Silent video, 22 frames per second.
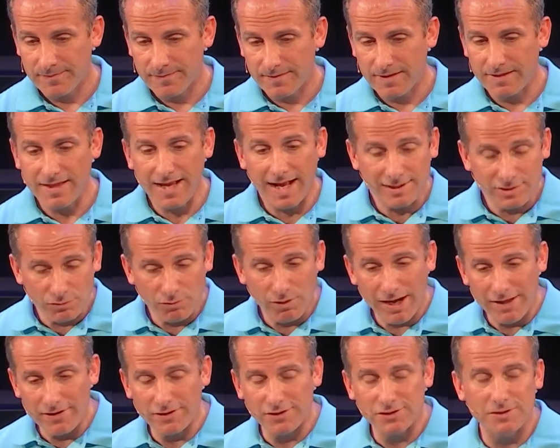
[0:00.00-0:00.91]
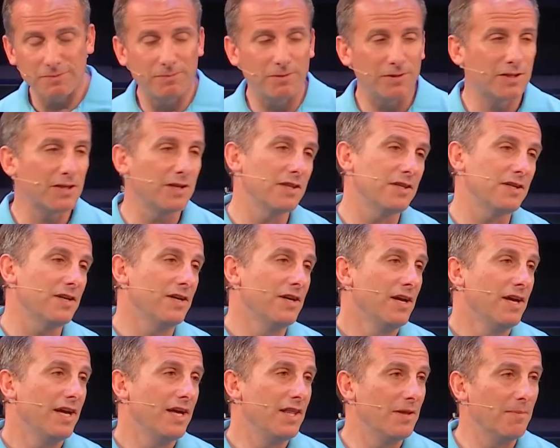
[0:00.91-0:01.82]
And that's why there's a book in
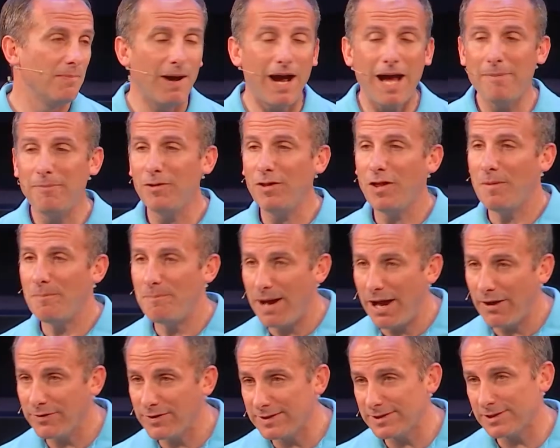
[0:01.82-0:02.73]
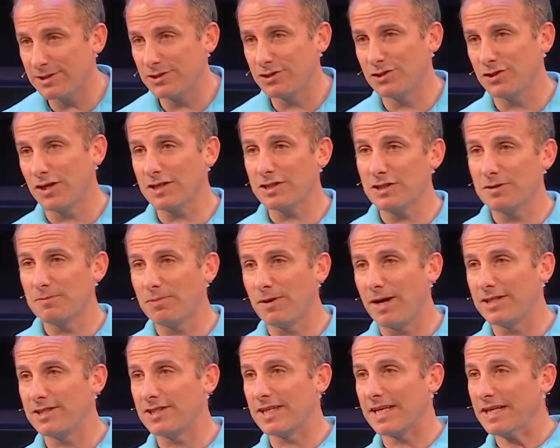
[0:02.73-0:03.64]
the Bible about this construction
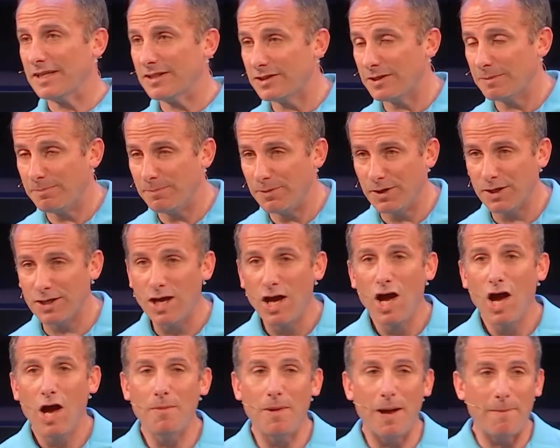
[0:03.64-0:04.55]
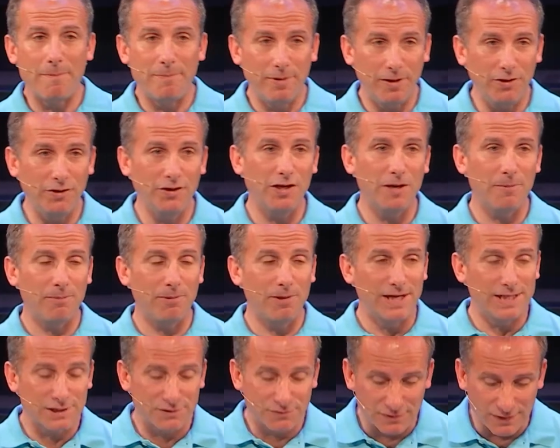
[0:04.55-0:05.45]
project. It is a book about building a
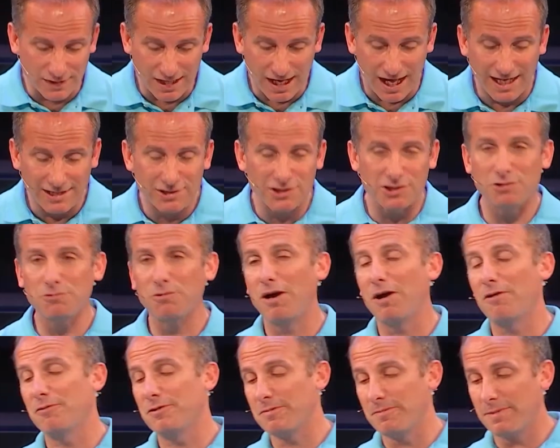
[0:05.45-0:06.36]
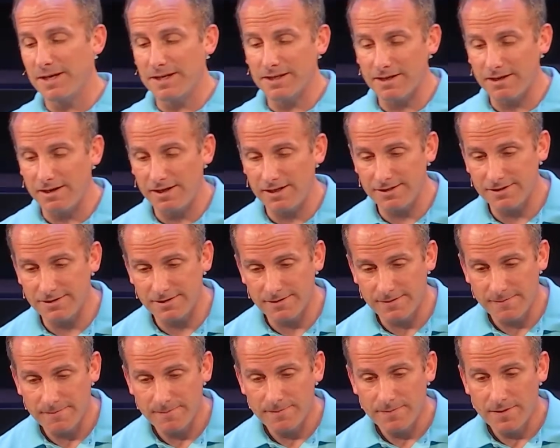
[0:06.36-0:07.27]
place for God to dwell with mankind.
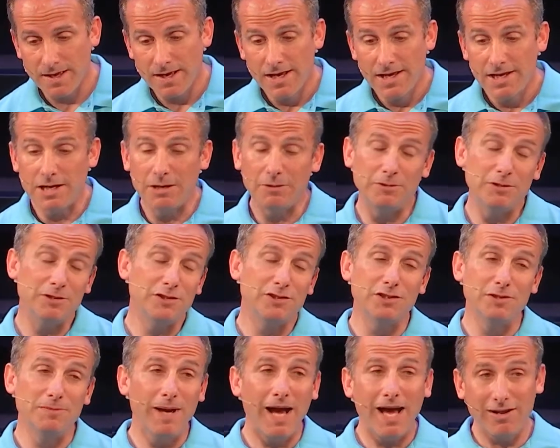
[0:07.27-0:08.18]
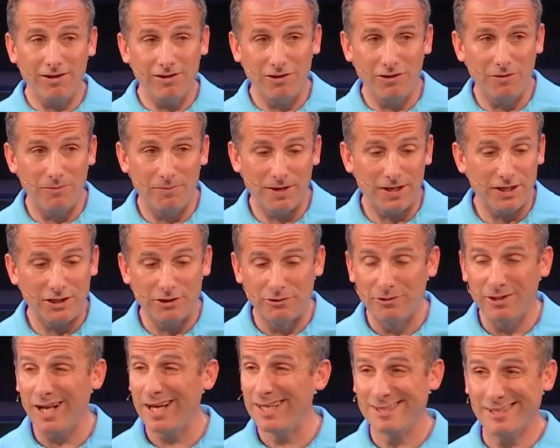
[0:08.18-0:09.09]
Now, when you zoom out a little bit, you
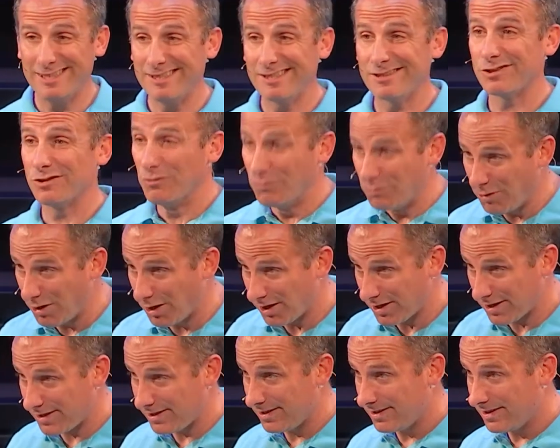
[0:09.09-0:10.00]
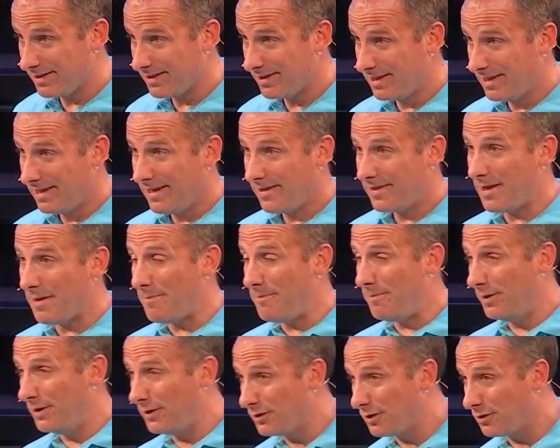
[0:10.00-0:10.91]
realize it doesn't work. They
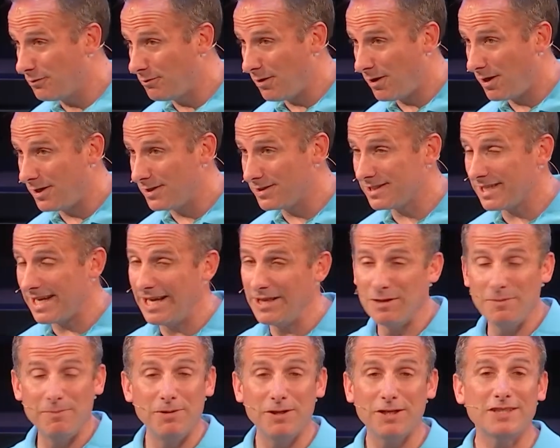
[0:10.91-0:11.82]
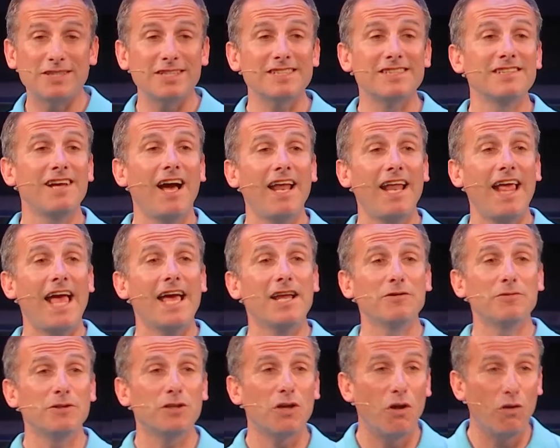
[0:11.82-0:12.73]
build the walls, and the book does not
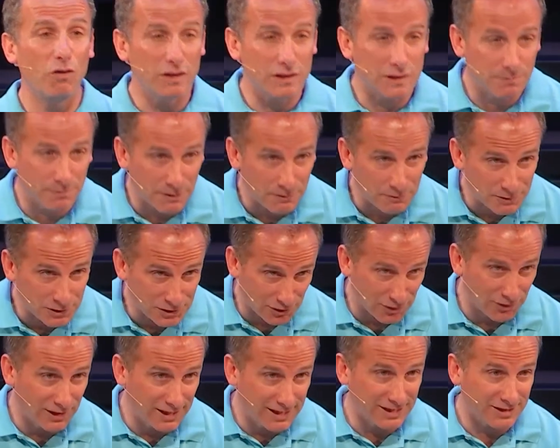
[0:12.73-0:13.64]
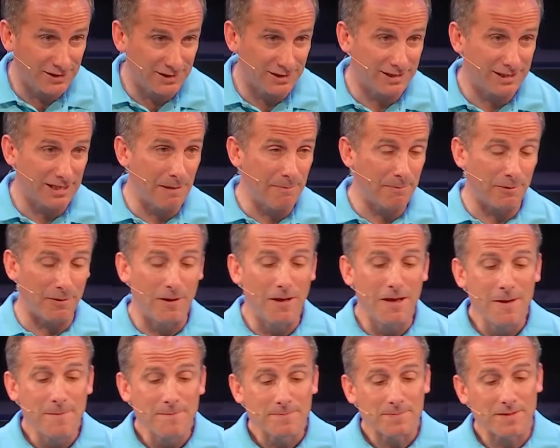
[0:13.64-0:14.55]
end with the Holy Spirit returning to the temple.
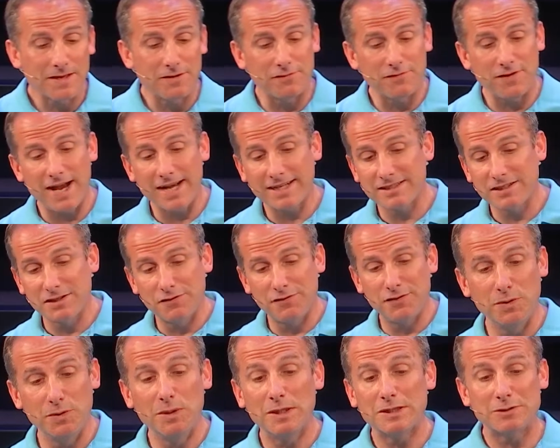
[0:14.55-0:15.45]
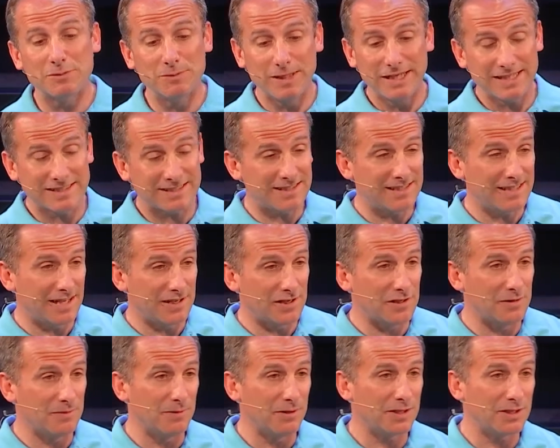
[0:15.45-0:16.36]
In fact, in a weeks when we get to the end
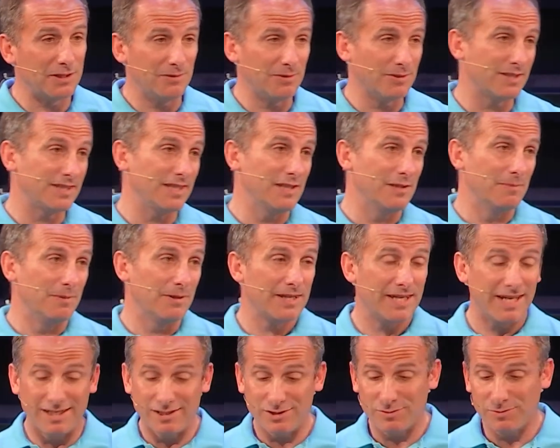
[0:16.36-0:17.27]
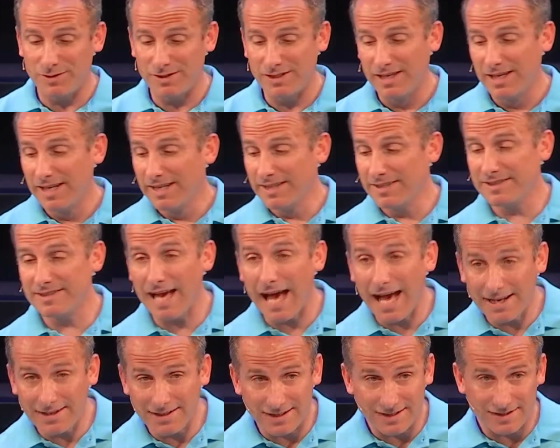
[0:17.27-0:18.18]
of the book, you will see the book ends with
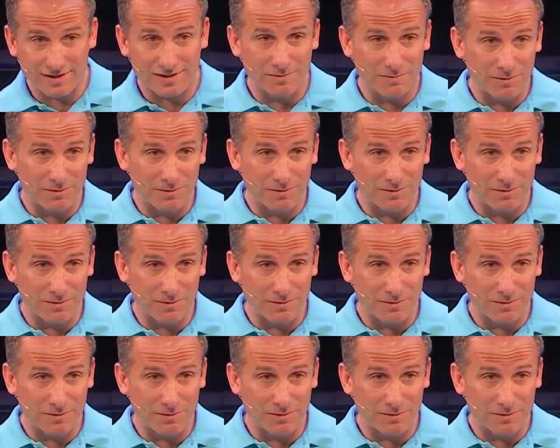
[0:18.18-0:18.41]
sadness.